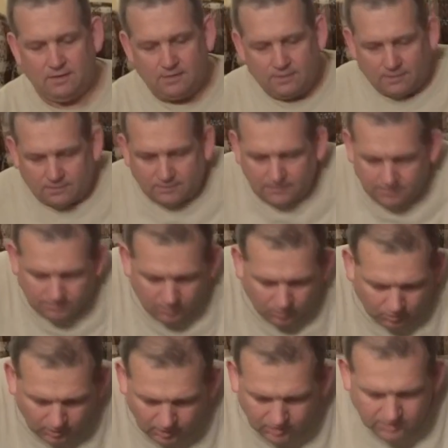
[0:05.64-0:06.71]
nothing
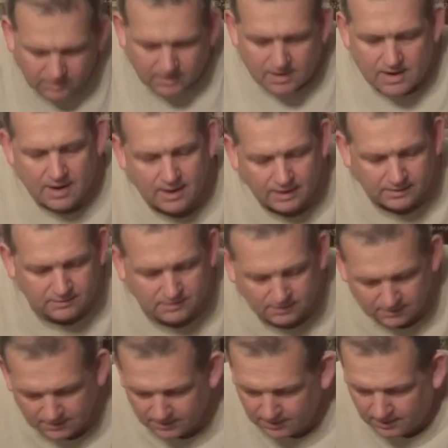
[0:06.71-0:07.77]
more than that.
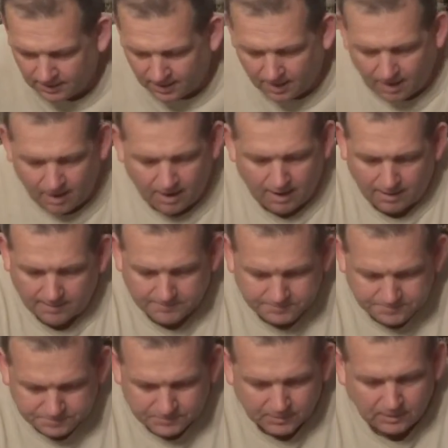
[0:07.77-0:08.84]
A
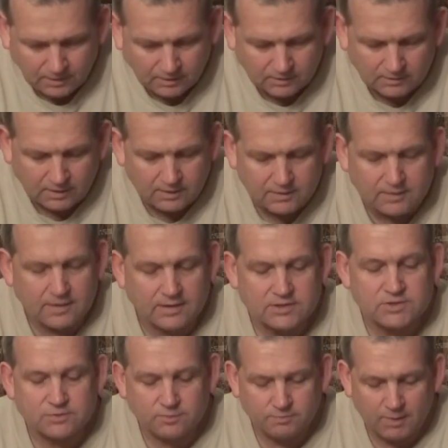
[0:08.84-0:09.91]
lot of you guys
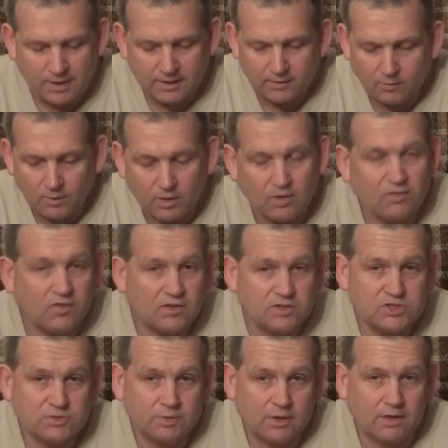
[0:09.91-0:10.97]
buying waterfalls,
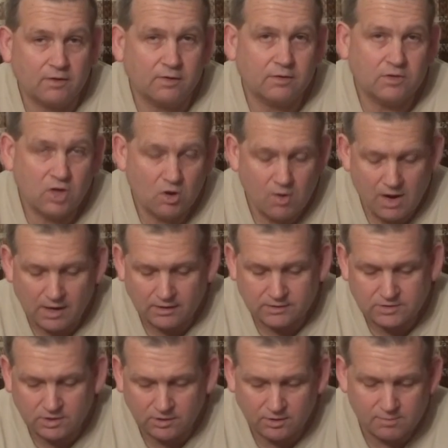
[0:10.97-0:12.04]
you want to know how to
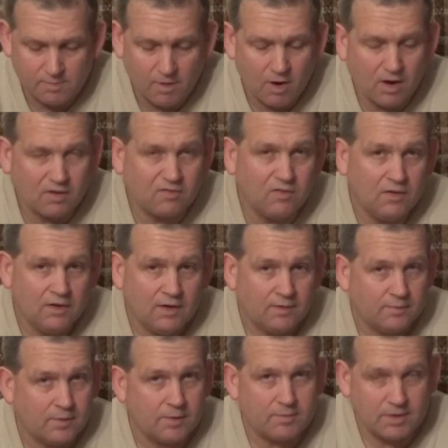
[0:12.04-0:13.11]
turn them off,
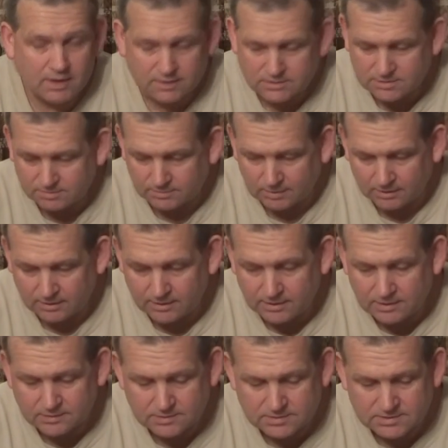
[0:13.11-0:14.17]
maybe add some lighting
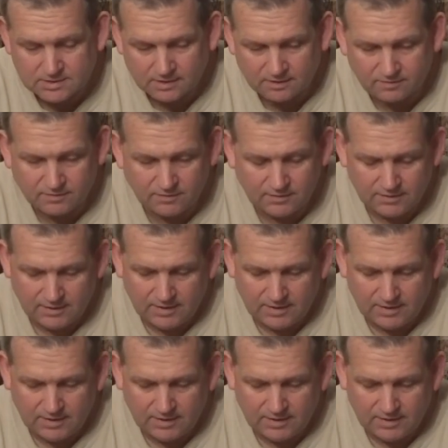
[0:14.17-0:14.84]
and stuff.